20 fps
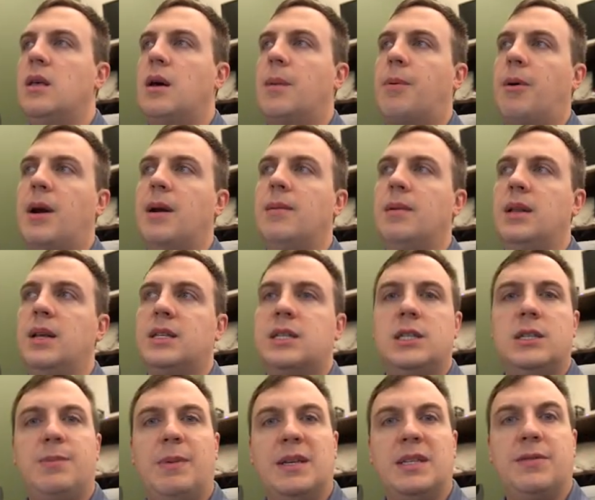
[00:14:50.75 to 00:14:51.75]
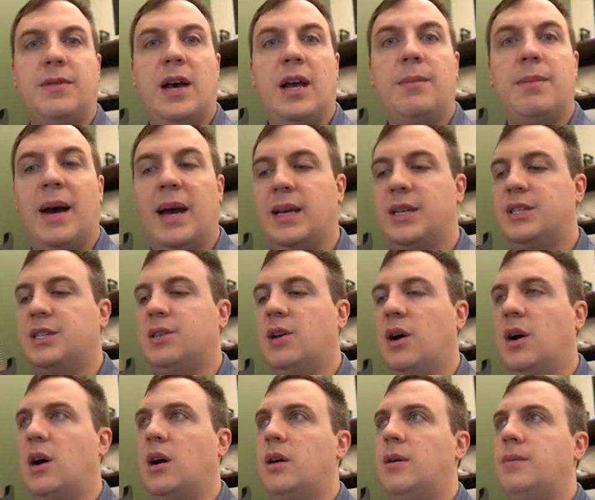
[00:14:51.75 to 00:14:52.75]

A parameter list is specified by a star.